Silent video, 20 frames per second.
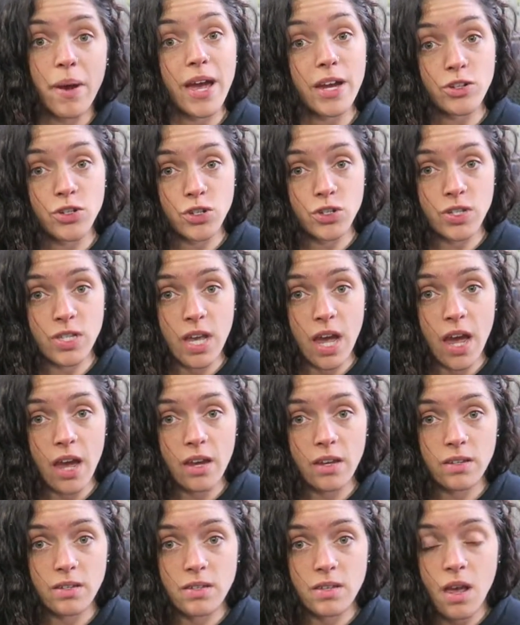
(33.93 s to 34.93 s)

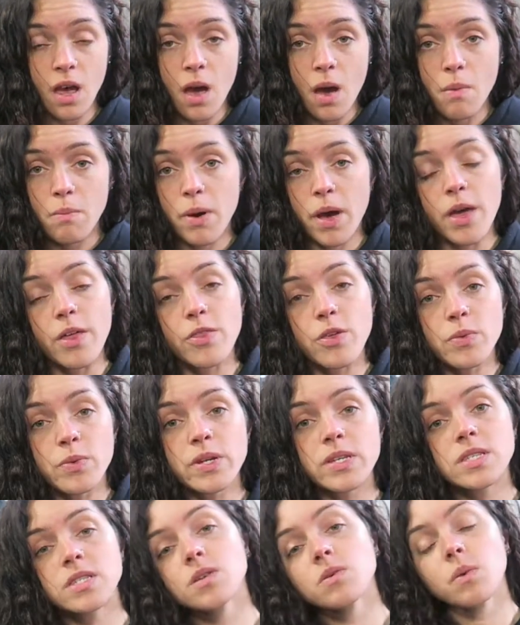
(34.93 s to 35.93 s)
exercise. But the
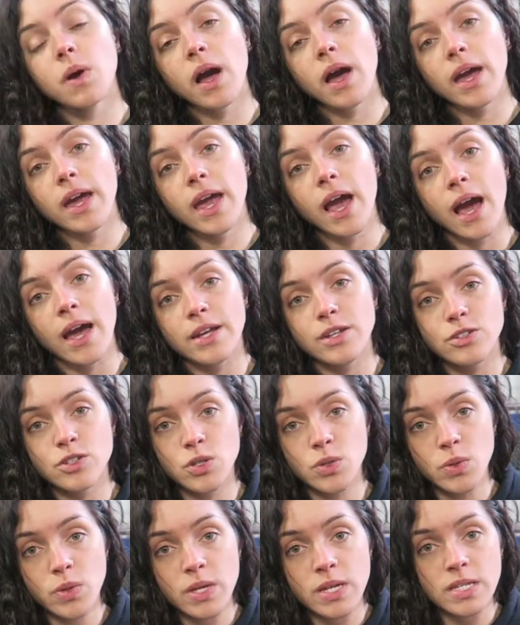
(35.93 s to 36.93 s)
reason why I
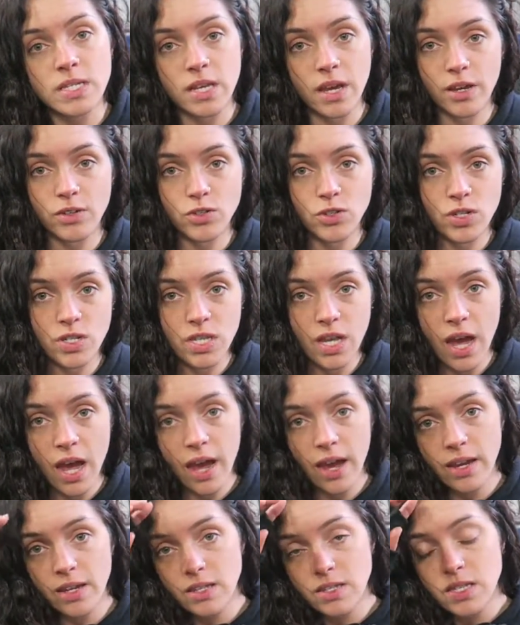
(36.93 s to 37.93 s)
do this
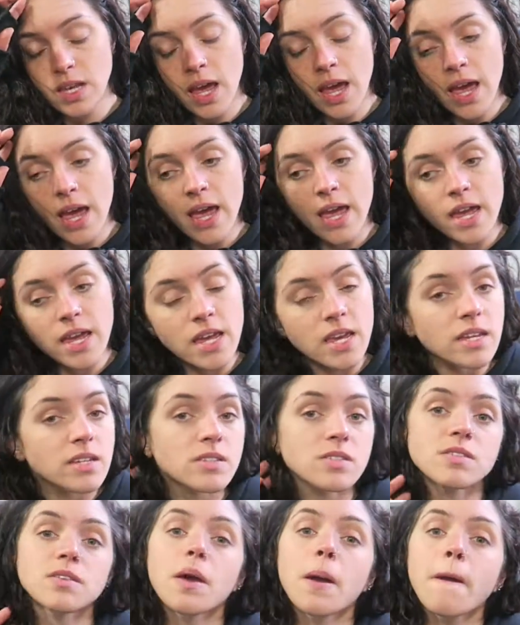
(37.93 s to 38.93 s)
exercise is